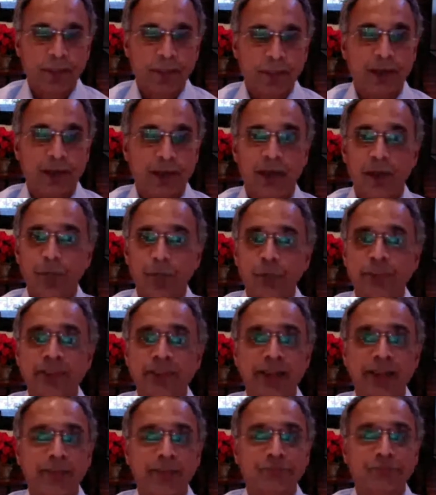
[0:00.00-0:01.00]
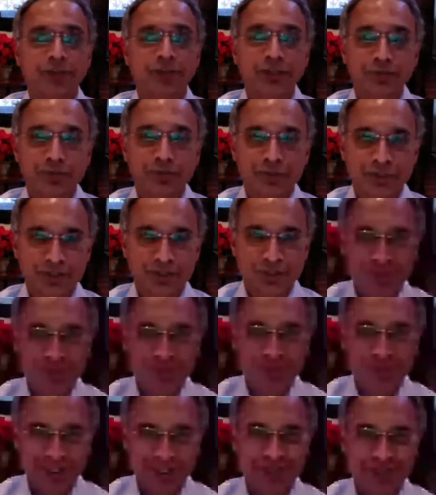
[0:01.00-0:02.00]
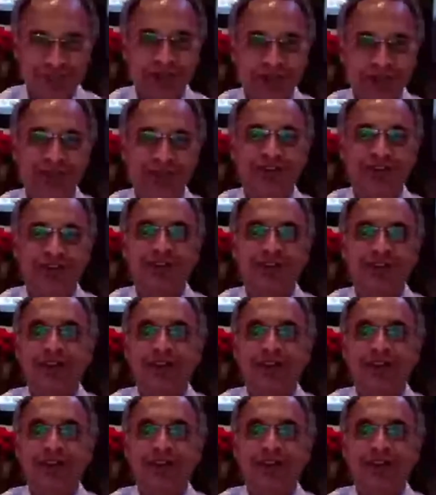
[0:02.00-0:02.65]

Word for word: Uh, with that, I'm thrilled to introduce today's speaker,